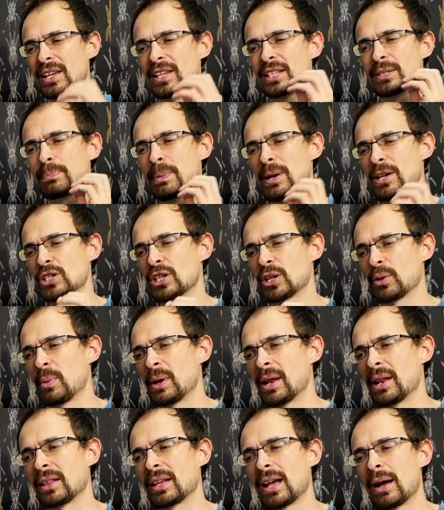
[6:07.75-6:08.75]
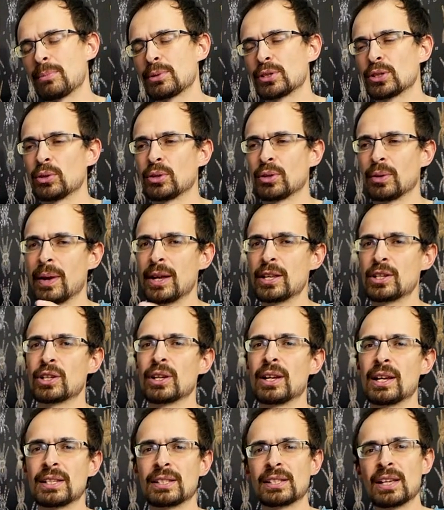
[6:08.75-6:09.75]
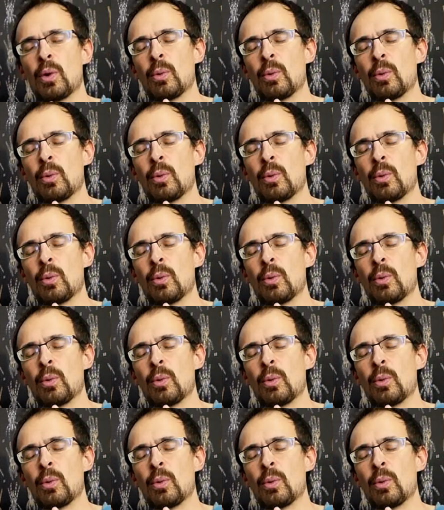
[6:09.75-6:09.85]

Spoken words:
especially when it comes to tarantulas,